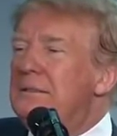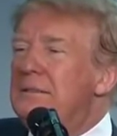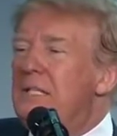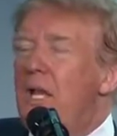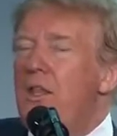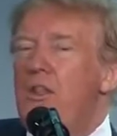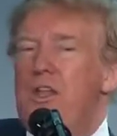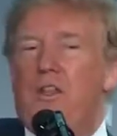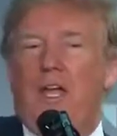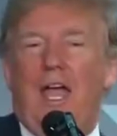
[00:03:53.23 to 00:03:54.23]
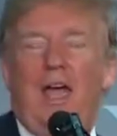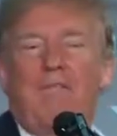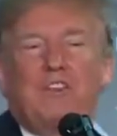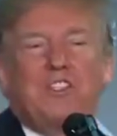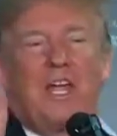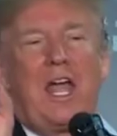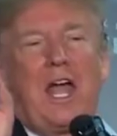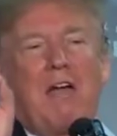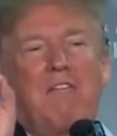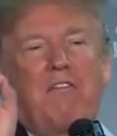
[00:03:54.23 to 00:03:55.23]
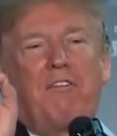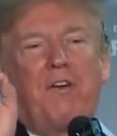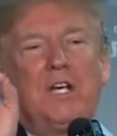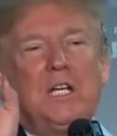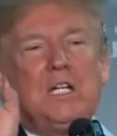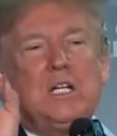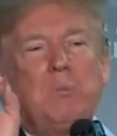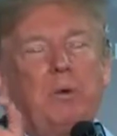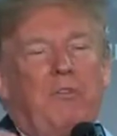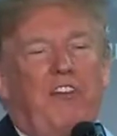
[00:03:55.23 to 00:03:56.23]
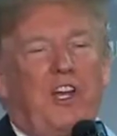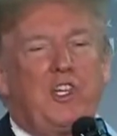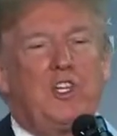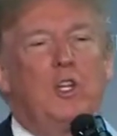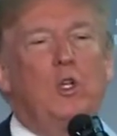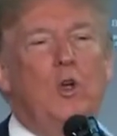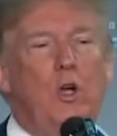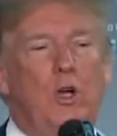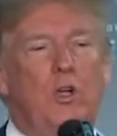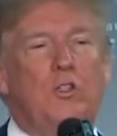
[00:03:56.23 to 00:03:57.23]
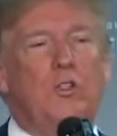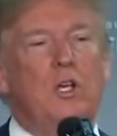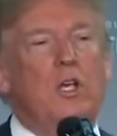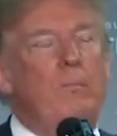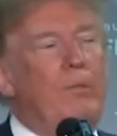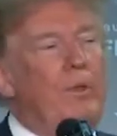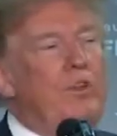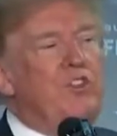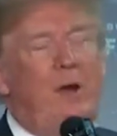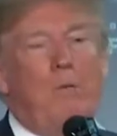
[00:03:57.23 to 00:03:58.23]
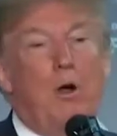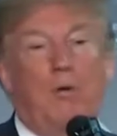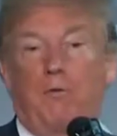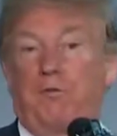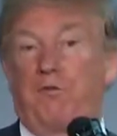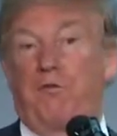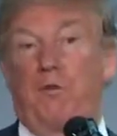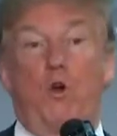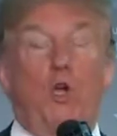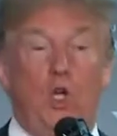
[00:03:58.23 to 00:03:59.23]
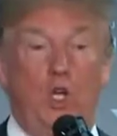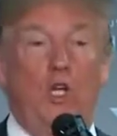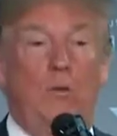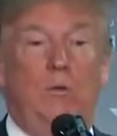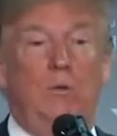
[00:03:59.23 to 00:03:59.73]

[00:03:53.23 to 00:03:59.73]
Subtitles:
The other thing they have is they have professional lawyers. Some are for good,